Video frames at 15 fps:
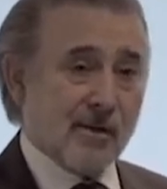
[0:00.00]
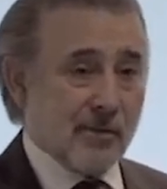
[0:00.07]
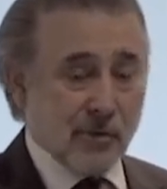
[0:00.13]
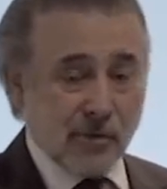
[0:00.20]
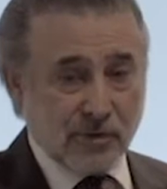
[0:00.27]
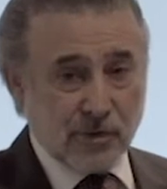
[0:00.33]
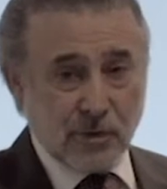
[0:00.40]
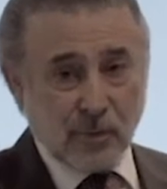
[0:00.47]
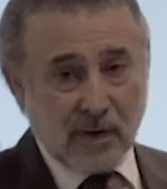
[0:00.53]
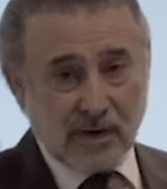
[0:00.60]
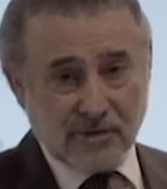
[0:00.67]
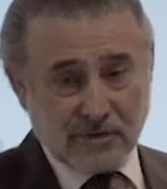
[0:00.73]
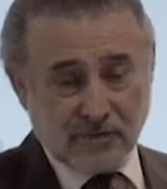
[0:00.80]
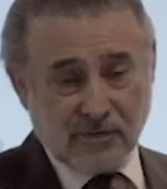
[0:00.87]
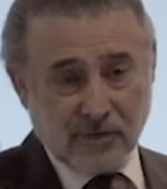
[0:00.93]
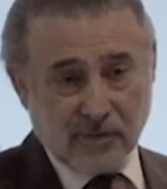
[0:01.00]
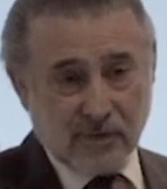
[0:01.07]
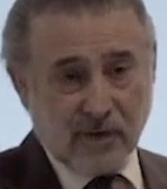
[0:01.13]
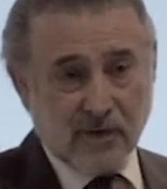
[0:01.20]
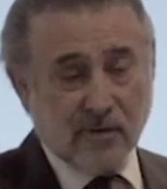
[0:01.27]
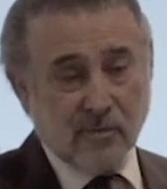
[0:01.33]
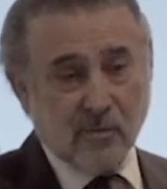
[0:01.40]
There are 2 ways of
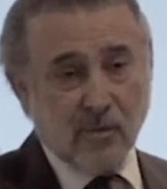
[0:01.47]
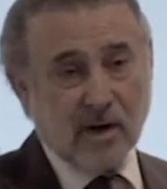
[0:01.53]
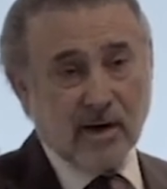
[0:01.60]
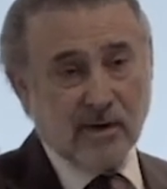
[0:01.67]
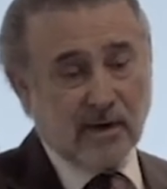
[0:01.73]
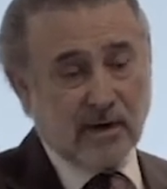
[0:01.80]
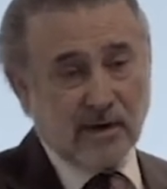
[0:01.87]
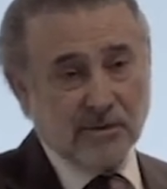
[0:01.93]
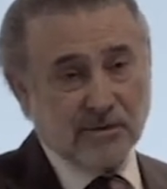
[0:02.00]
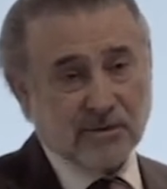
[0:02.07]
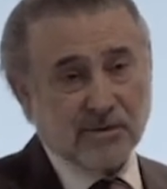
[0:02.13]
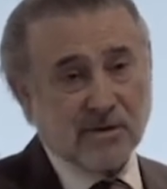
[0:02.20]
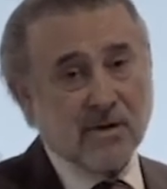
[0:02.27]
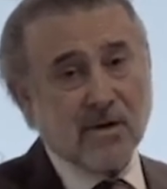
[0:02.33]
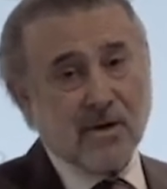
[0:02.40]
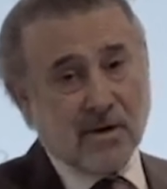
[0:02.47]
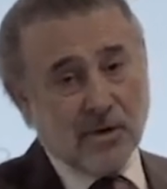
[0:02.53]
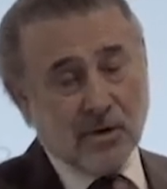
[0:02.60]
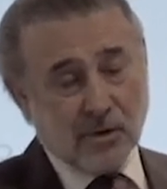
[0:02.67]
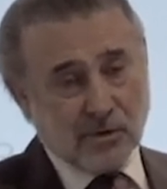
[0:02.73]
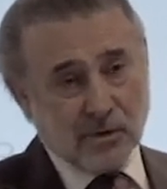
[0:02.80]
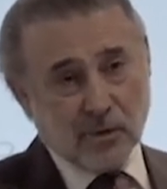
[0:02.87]
doing it. One is
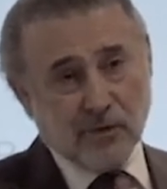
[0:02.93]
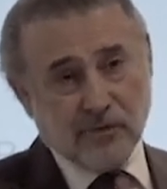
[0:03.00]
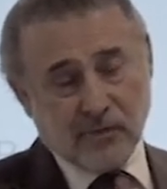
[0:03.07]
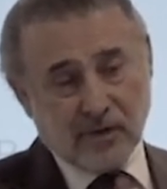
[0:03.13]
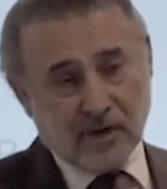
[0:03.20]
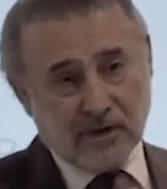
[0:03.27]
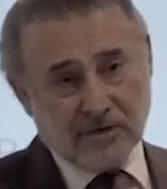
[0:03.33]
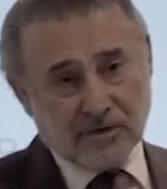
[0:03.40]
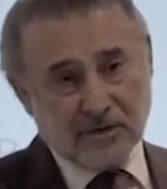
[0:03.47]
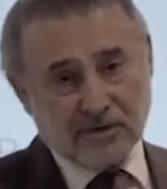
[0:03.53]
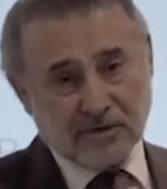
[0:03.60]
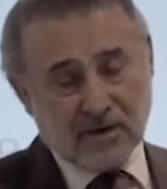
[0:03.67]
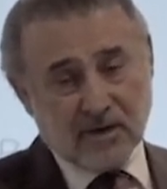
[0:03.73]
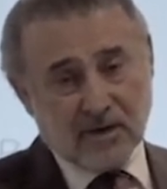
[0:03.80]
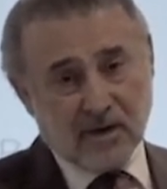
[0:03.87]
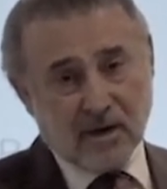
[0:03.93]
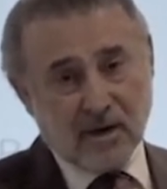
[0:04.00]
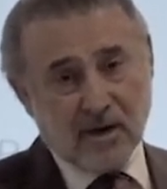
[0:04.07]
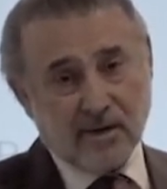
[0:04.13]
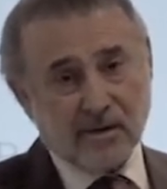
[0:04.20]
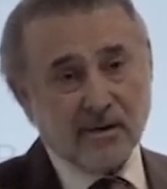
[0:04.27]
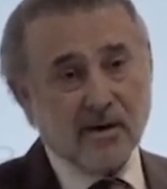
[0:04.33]
you do it for an existing
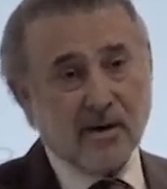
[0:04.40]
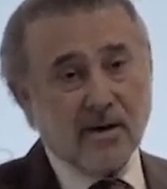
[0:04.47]
client,